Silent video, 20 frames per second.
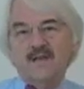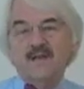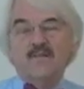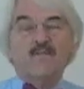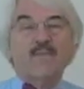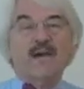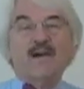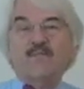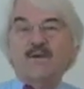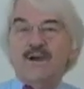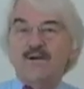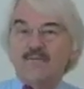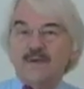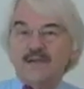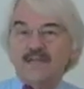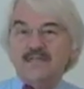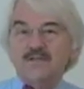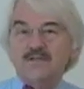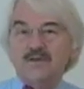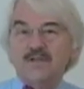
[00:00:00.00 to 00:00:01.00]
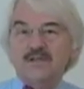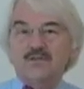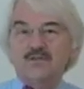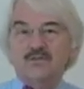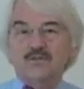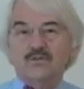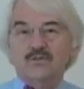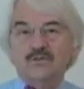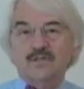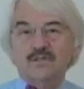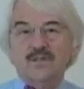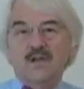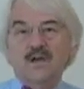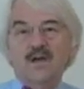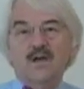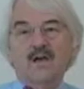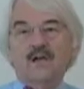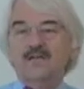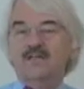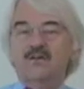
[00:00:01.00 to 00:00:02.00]
by great restaurateurs,
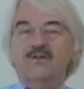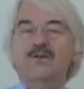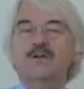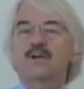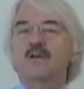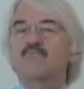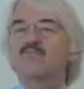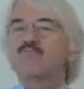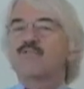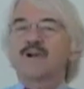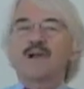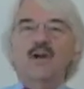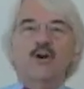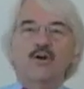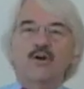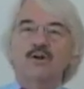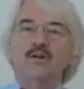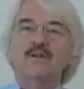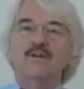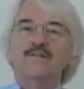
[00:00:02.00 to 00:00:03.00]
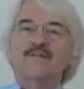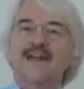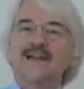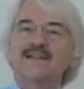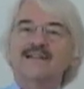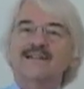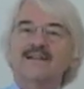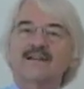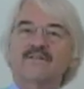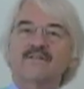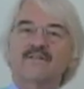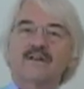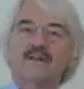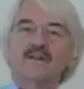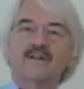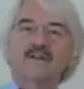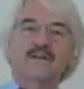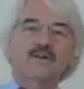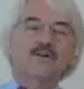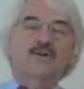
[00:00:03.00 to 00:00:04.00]
so you can bring all of that stuff in.
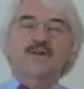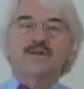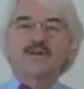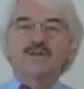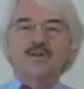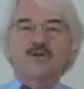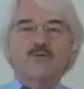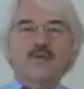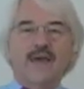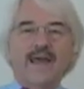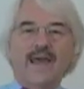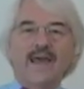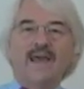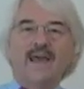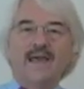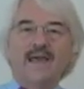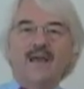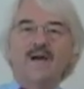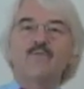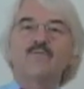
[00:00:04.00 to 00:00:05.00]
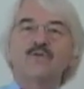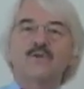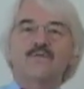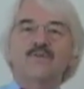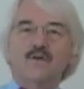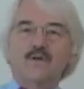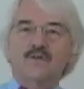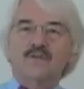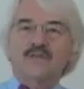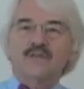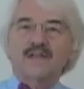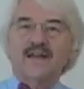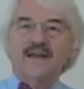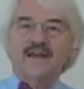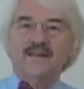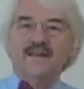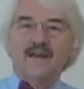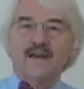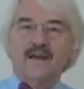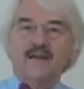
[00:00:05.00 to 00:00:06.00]
You can do any number of quotes
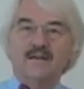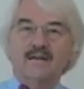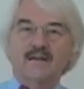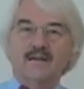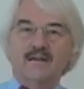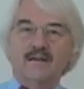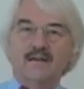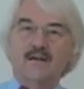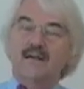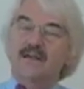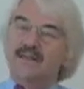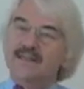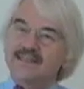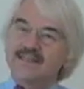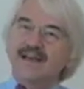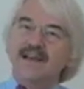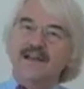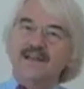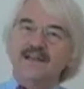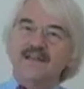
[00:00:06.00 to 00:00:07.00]
like that. The second